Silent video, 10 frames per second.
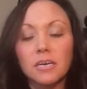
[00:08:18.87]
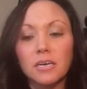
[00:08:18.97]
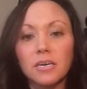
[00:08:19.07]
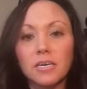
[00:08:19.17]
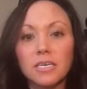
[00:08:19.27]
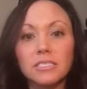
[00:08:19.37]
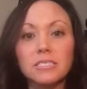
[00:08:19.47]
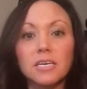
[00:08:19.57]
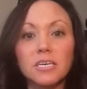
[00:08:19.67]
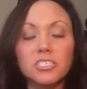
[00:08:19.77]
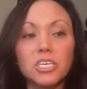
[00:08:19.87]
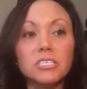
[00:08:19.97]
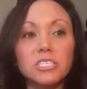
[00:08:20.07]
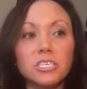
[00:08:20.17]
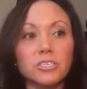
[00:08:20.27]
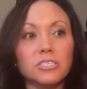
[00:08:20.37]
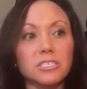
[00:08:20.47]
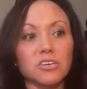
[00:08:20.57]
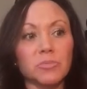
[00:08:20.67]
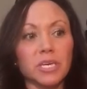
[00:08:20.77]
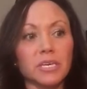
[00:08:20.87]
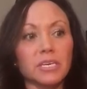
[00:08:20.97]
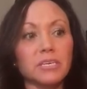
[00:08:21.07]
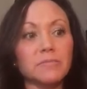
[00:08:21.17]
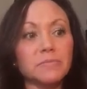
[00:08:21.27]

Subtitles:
It's not changing your stomach.